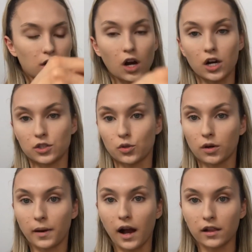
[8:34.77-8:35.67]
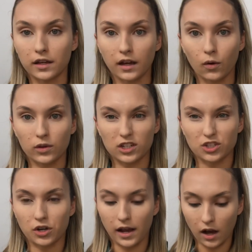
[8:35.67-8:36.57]
contour palette. I wanted to
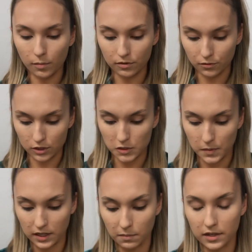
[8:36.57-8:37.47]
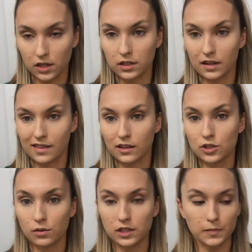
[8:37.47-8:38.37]
try out before spending money on anything
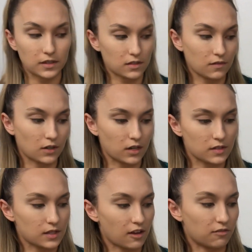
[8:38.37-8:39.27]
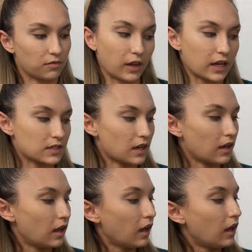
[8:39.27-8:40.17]
too expensive, and honestly I've liked it.
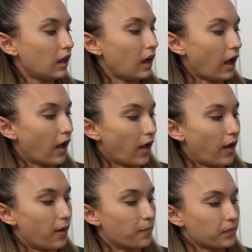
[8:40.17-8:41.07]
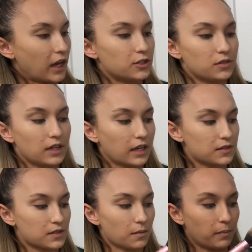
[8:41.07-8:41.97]
I do need to get
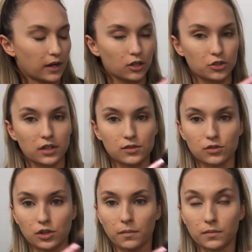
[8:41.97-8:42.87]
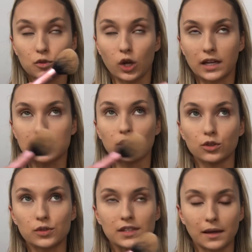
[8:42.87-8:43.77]
some better
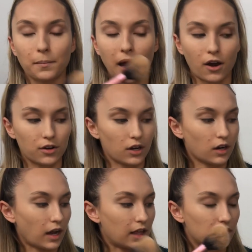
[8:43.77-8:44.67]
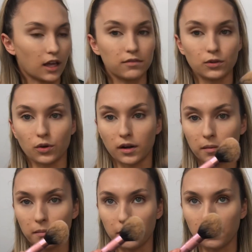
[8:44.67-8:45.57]
translucent powder. I love
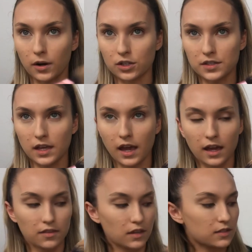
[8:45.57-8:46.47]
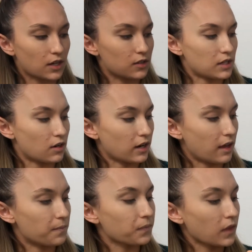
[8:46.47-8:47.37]
Laura Mercier, I think is how you say her
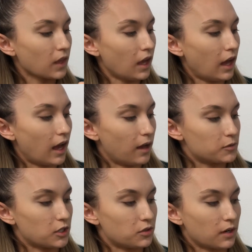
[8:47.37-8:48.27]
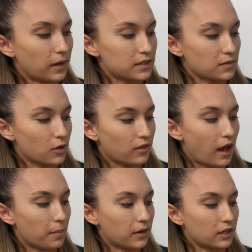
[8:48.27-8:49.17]
name. So I do need to buy some more of
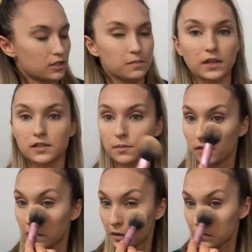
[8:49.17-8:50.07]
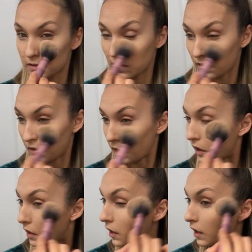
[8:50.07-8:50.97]
that, but I just mix some of these, and
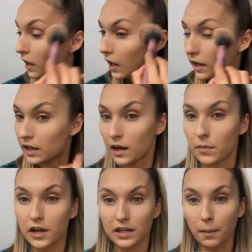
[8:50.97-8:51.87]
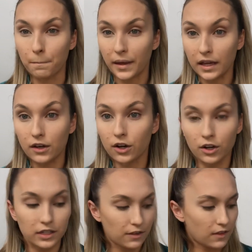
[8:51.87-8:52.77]
then again, I'm not gonna bake or
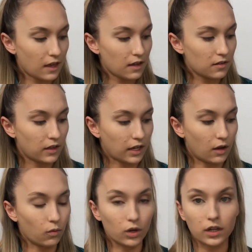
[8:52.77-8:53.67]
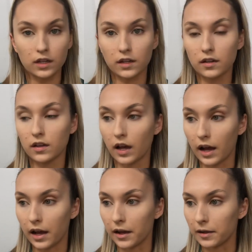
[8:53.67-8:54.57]
anything like I would.
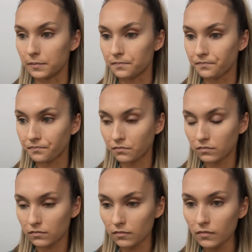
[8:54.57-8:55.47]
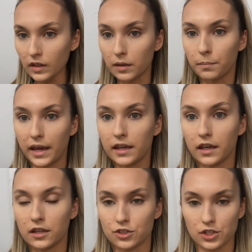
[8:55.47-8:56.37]
And
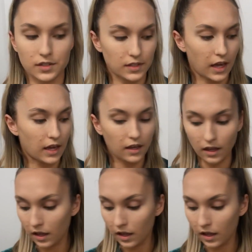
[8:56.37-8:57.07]
baking is just like,